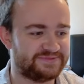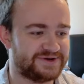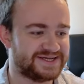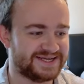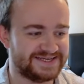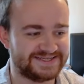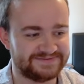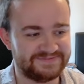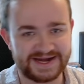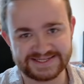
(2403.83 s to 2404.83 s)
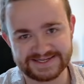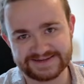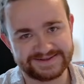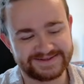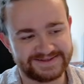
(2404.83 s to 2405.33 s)
But it didn't matter.
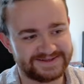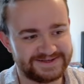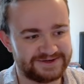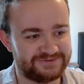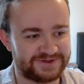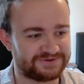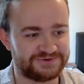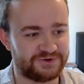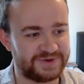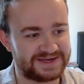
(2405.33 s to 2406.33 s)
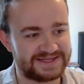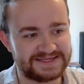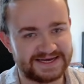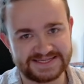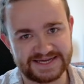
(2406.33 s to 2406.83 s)
Whether or not we
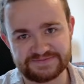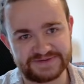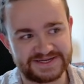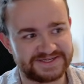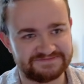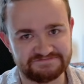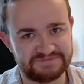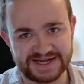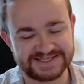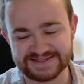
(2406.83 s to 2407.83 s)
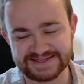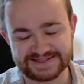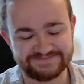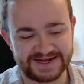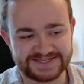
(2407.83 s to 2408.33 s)
cleared that 10-bid mattered
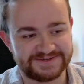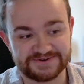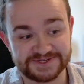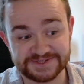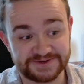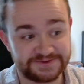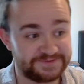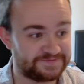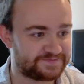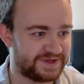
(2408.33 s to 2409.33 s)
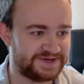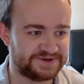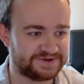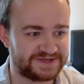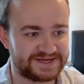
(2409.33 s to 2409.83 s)
not at all. He
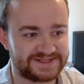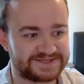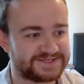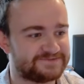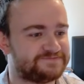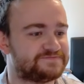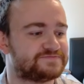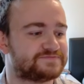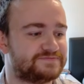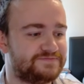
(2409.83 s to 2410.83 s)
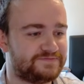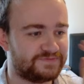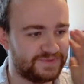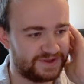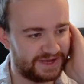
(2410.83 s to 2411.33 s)
couldn't kill us.
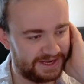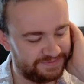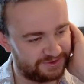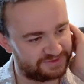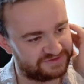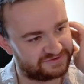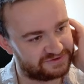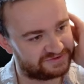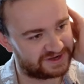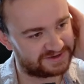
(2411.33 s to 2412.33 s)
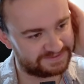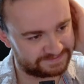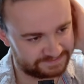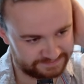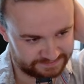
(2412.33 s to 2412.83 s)
Not with the 4 fun.
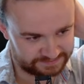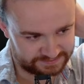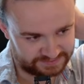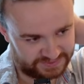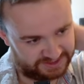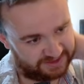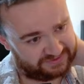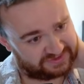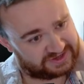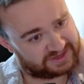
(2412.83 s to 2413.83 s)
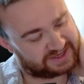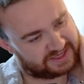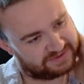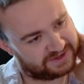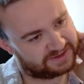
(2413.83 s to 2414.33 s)
I don't think,
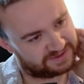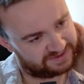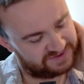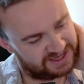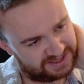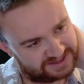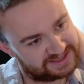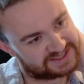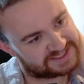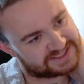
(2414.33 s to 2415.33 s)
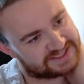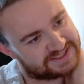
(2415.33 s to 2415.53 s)
anyway. If he had this...